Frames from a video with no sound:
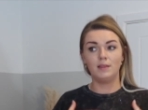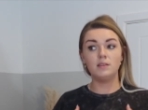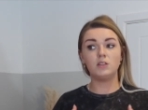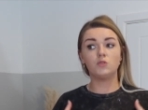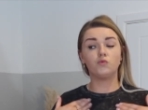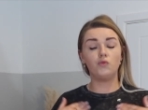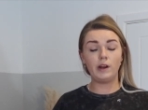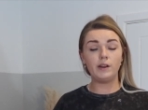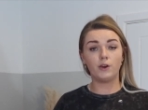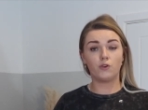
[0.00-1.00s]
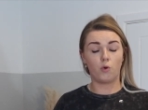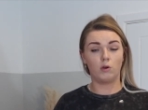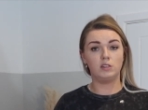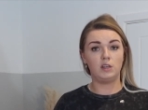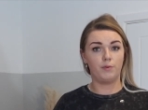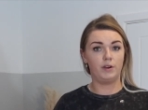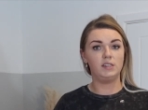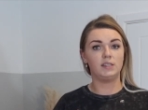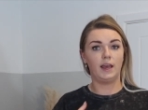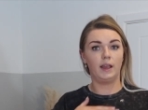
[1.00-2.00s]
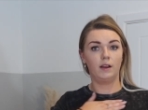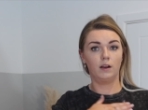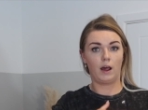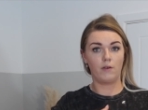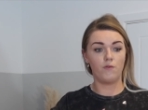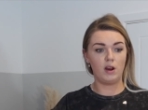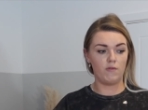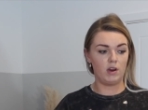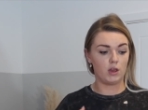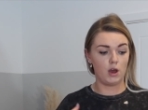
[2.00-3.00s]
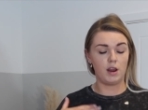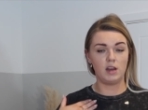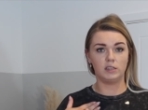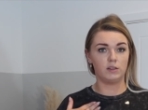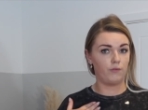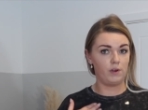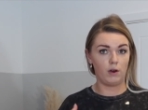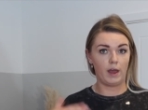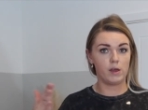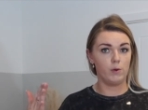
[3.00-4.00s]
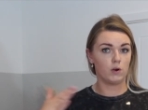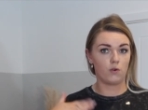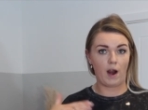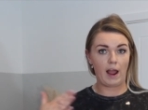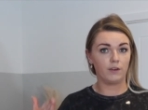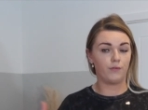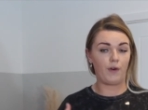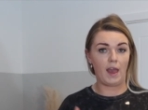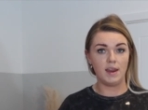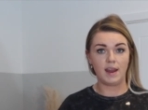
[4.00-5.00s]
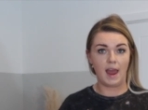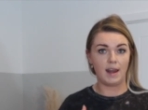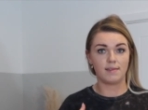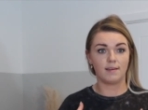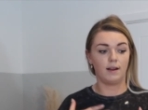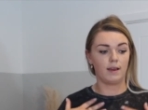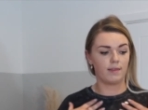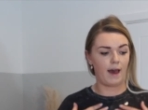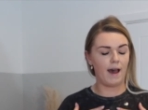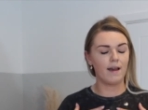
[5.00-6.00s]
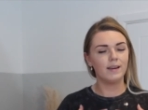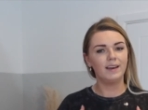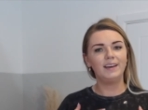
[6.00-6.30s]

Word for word: This is really good quality printing, like really, really good. It doesn't feel like it would crack, fade, anything like that.